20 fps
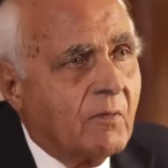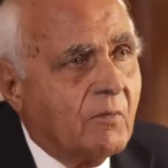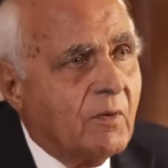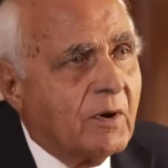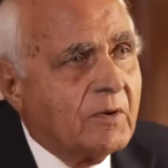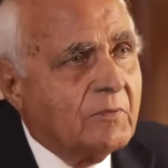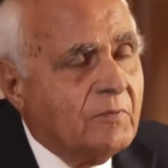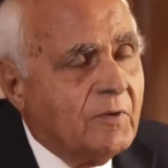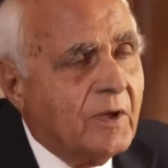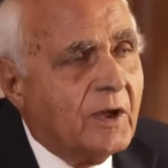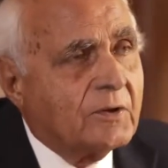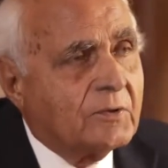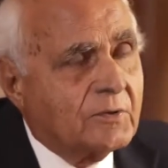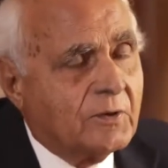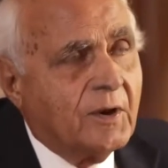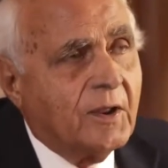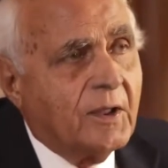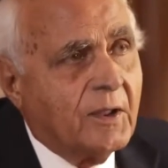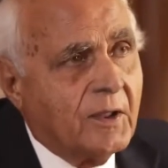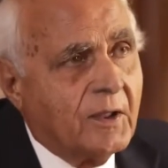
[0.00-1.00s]
what we are
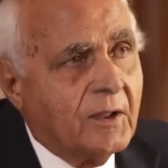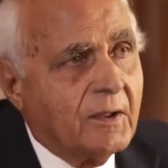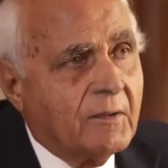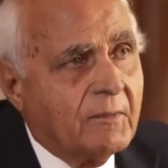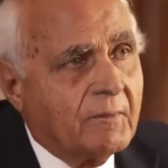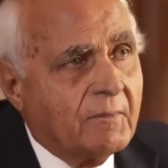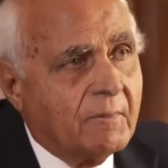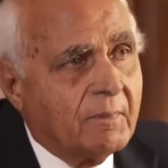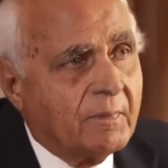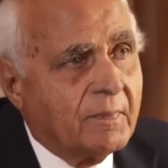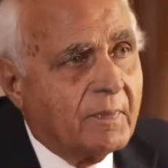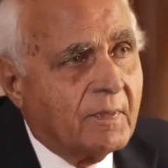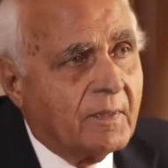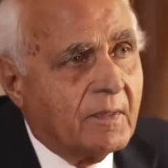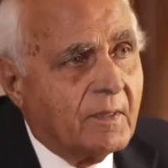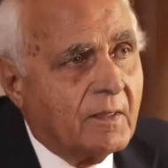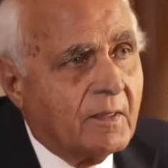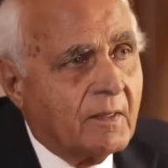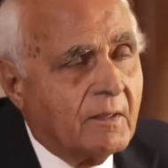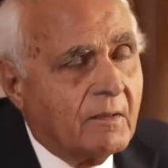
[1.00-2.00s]
today.
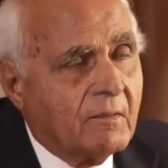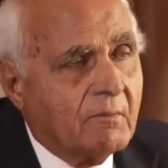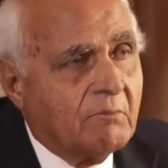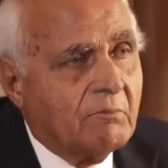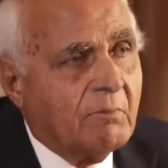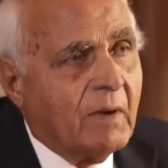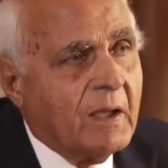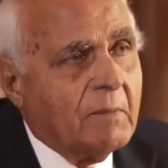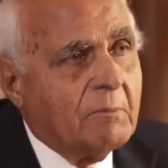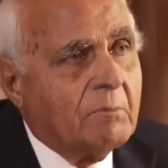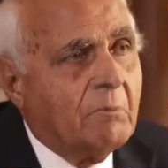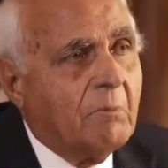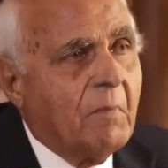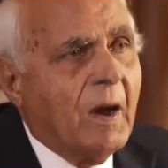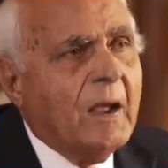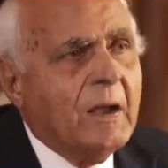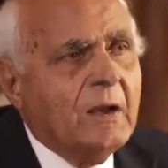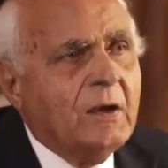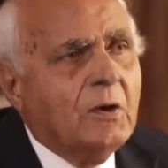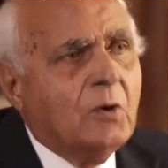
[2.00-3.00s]
My
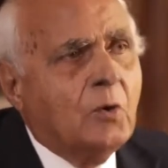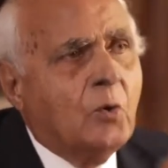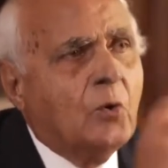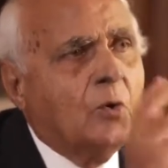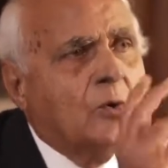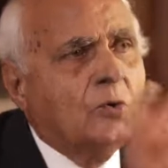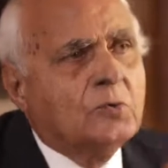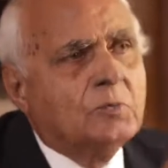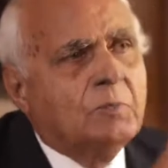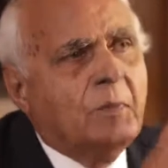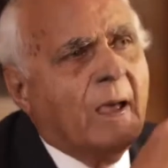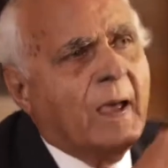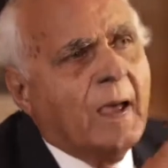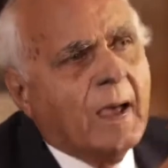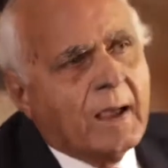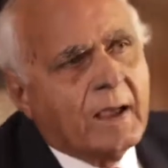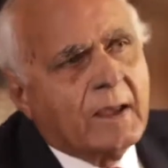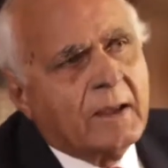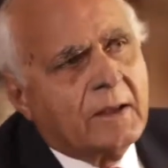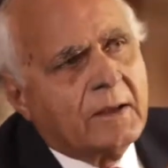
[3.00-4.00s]
mind goes
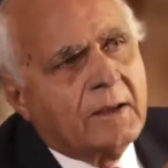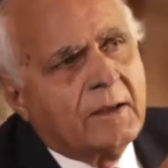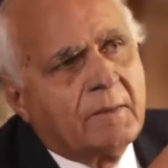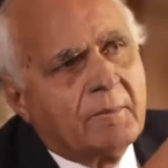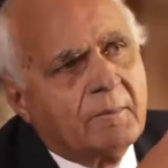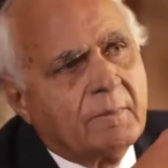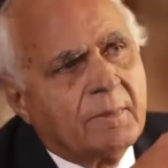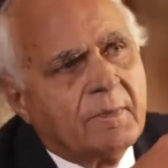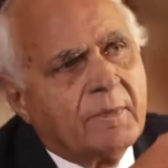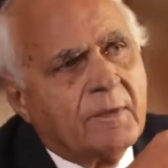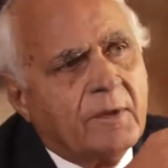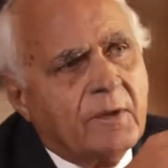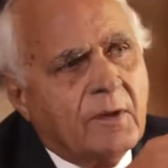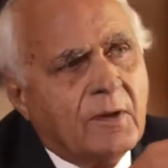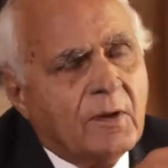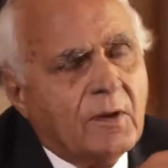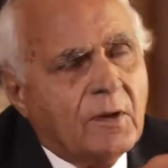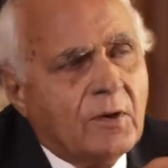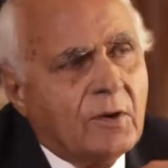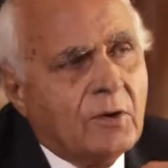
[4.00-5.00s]
back
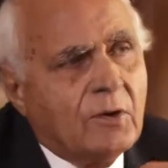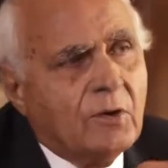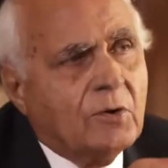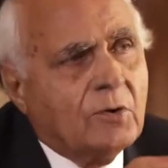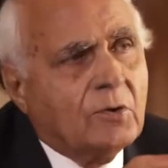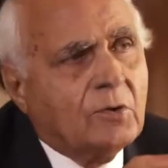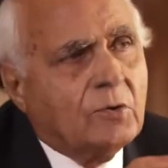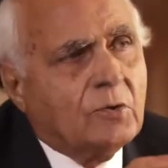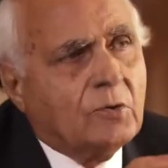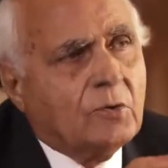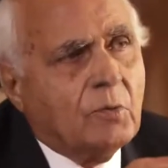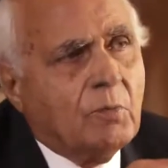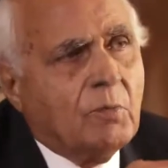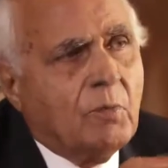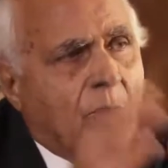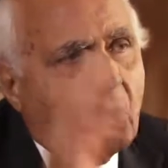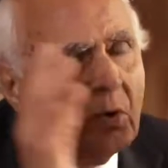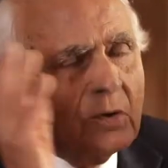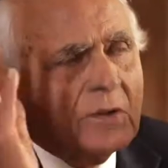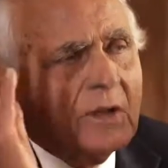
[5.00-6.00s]
to
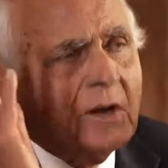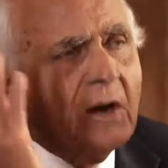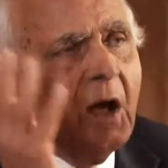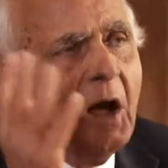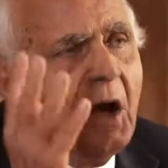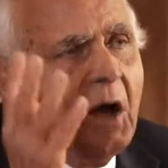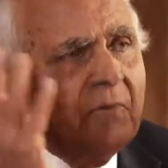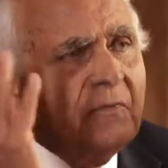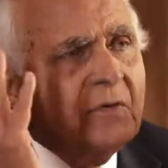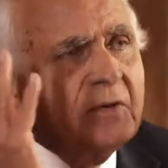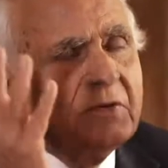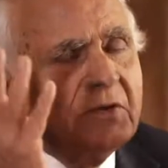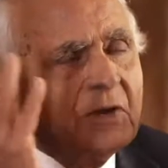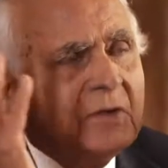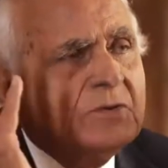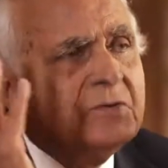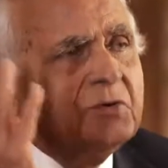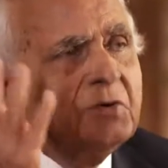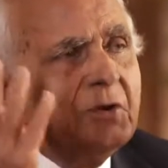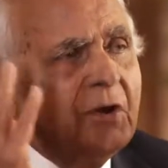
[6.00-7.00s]
more than half a
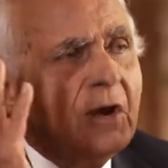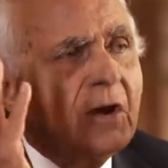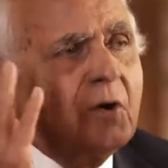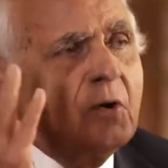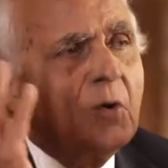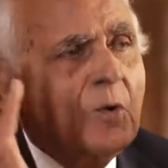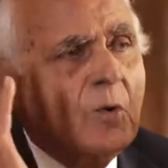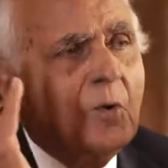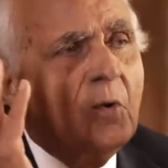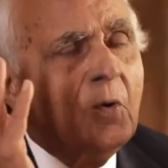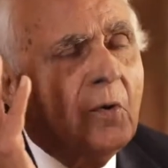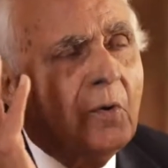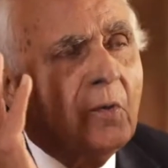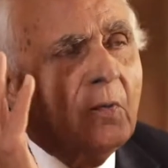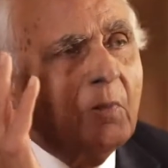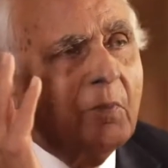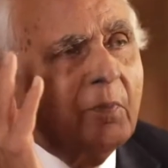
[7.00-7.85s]
century ago,